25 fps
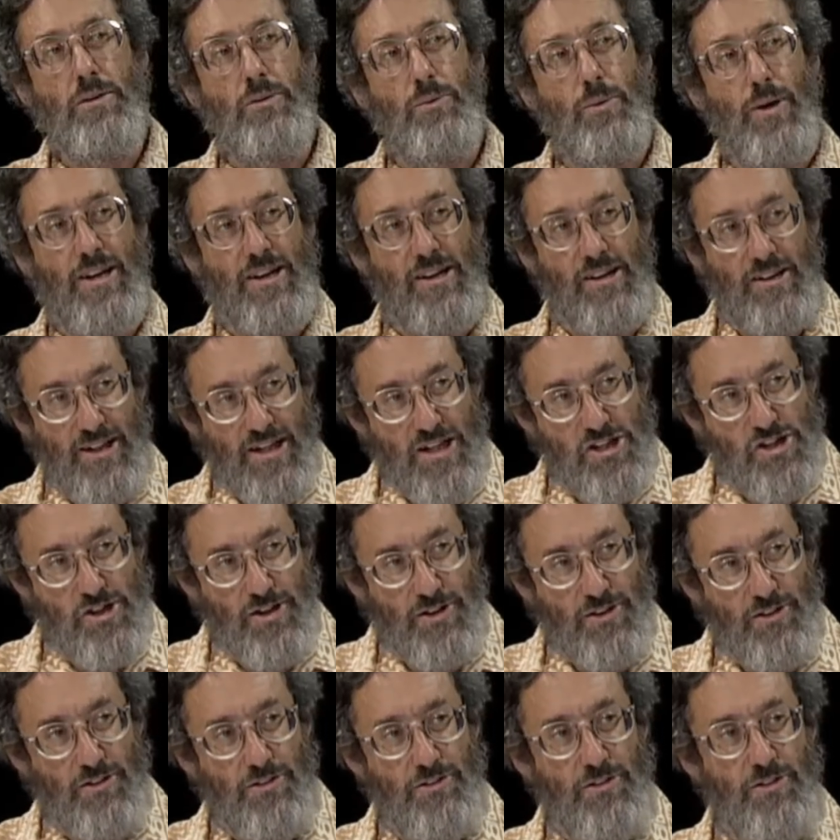
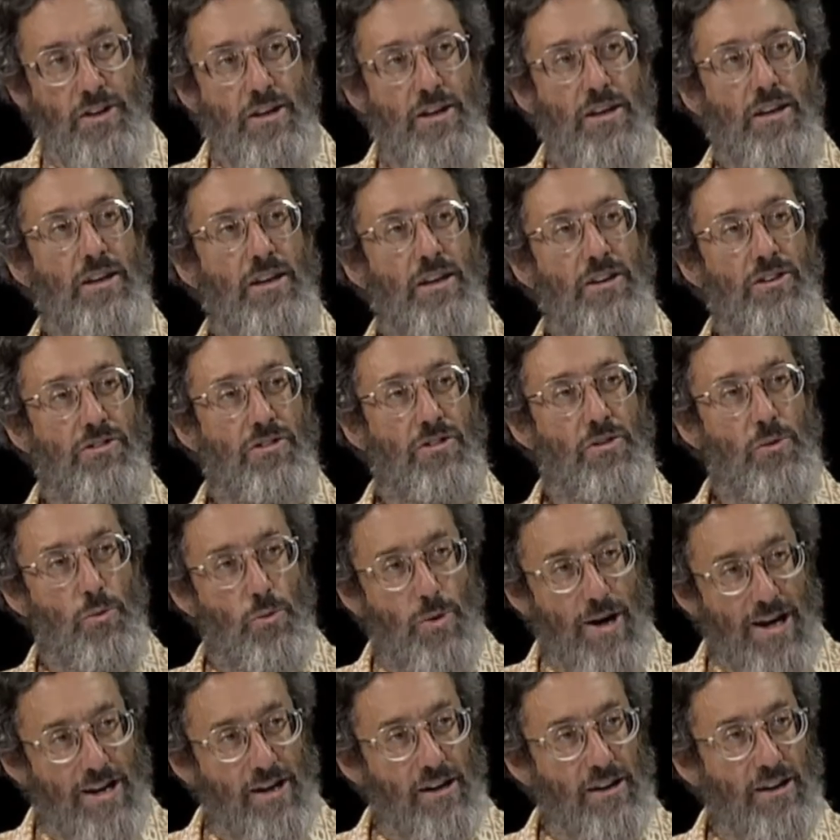regulations is the
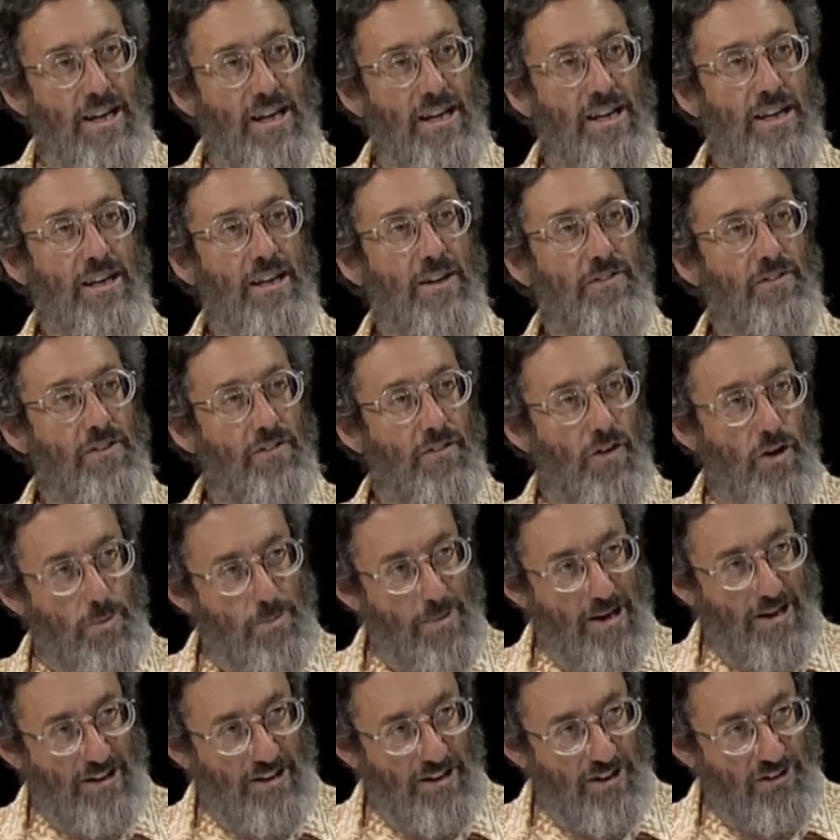regulating of
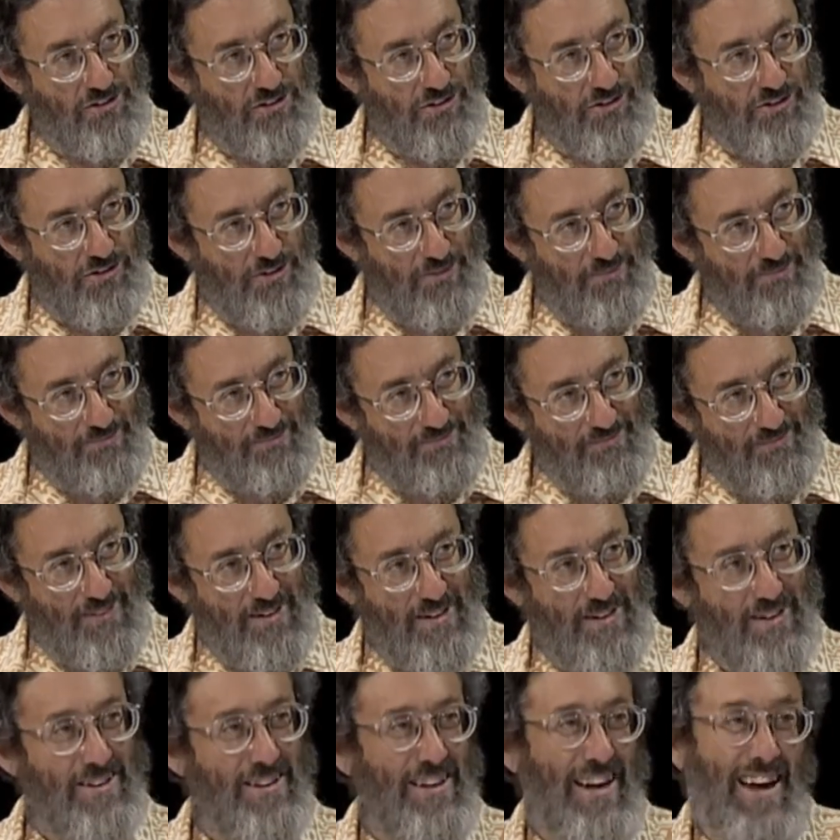environmentalists. Mm
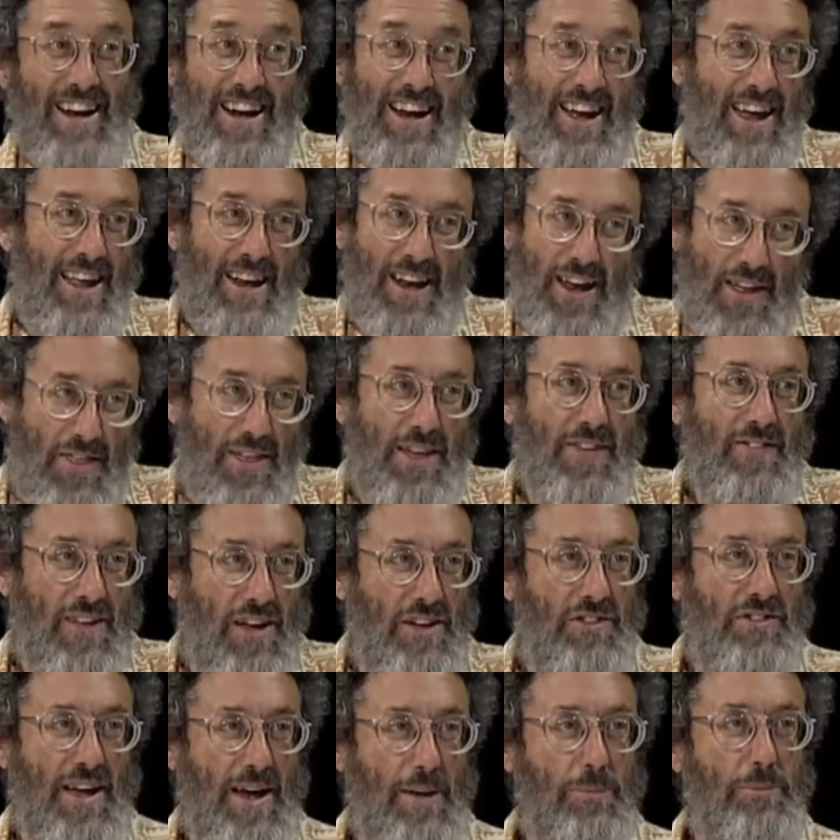-hmm. And, I, and I think
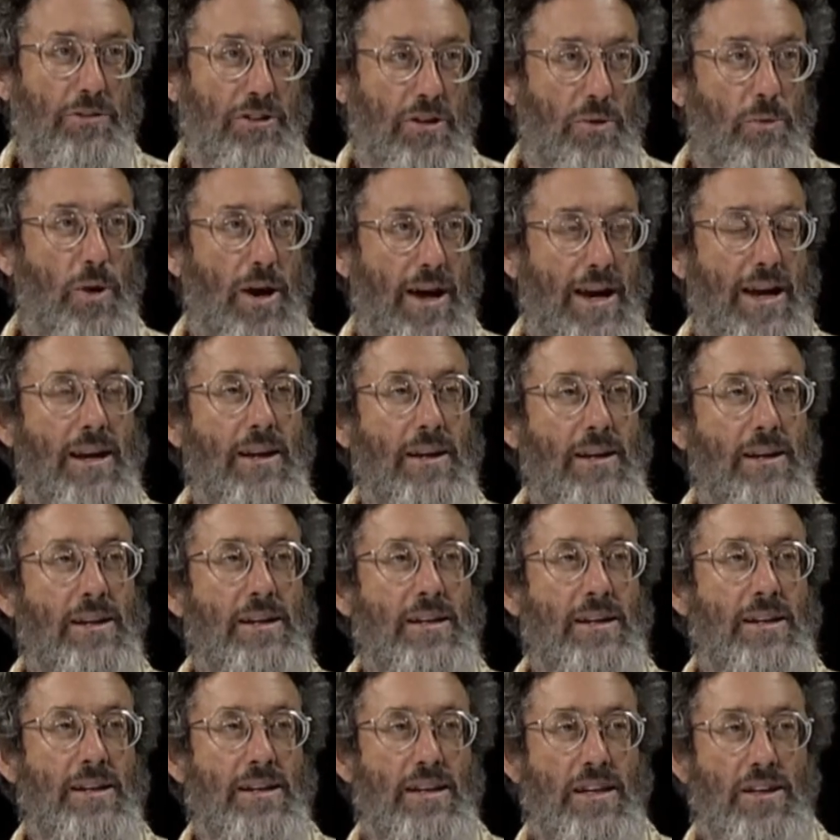that's absolutely right, right.
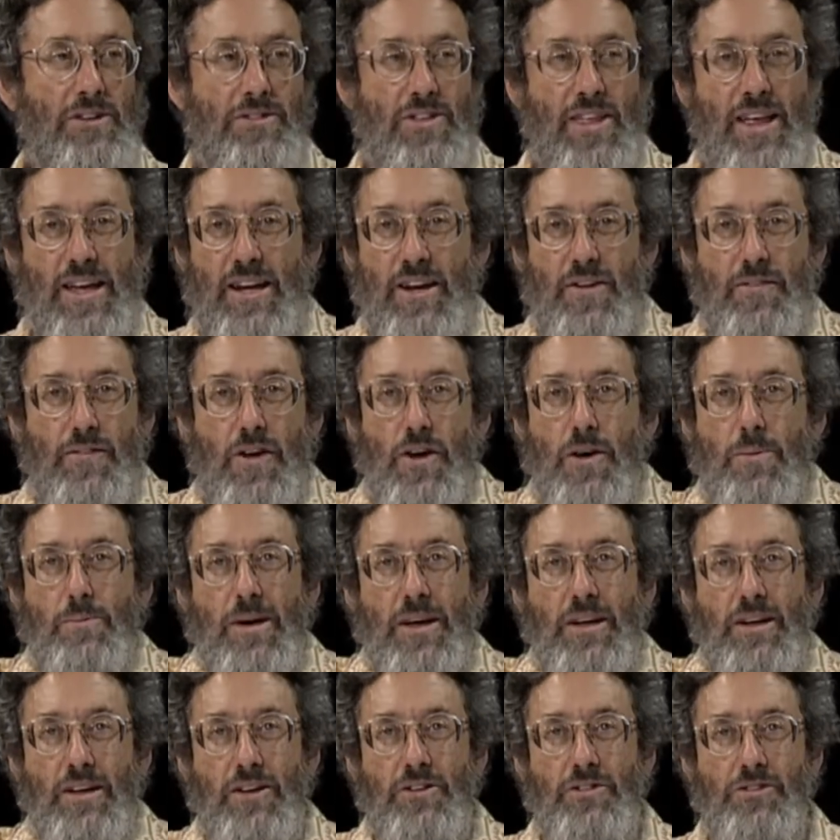Is that
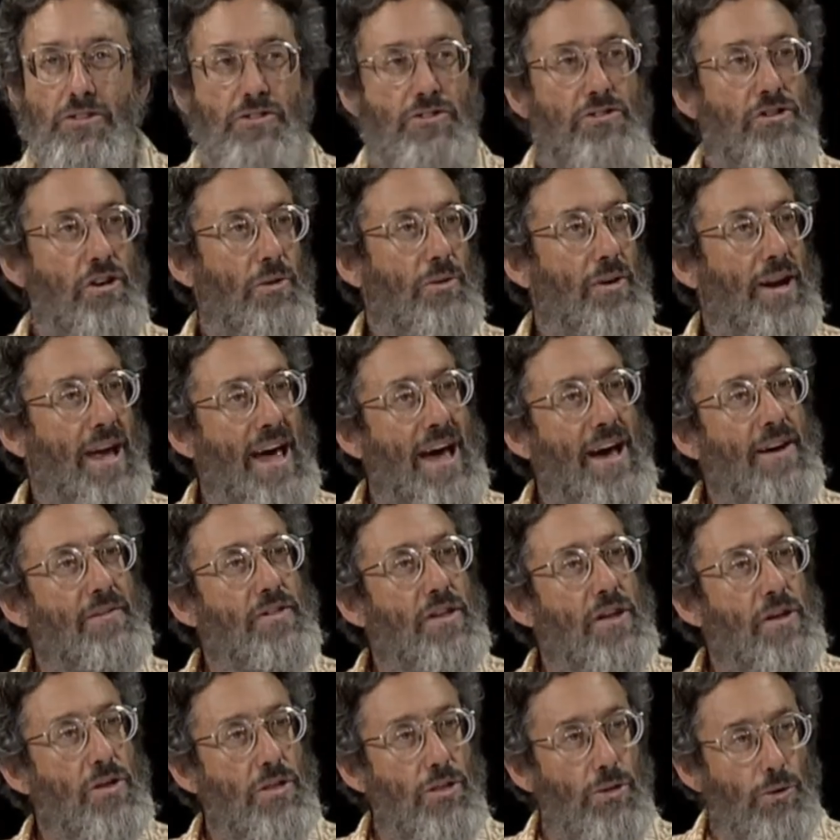environmentalists don't have
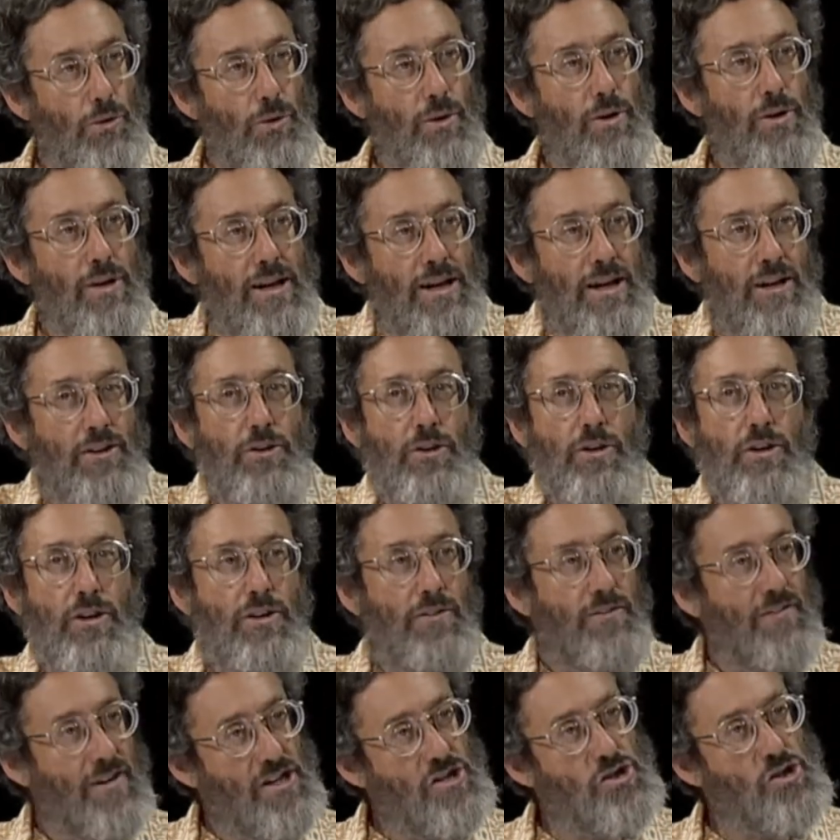the authority under
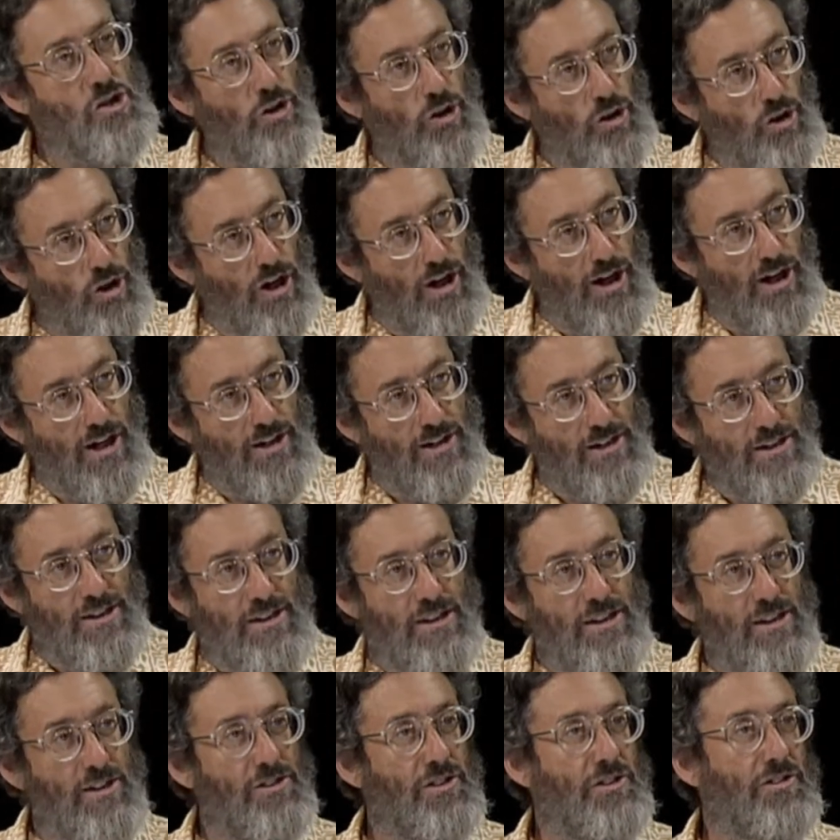conventional law
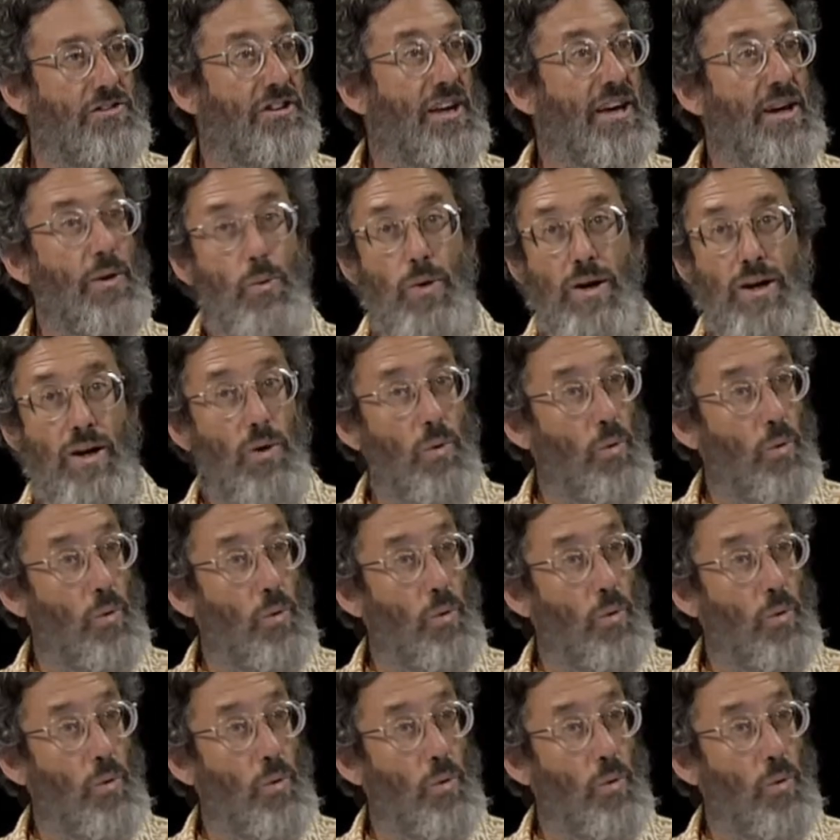to say we don't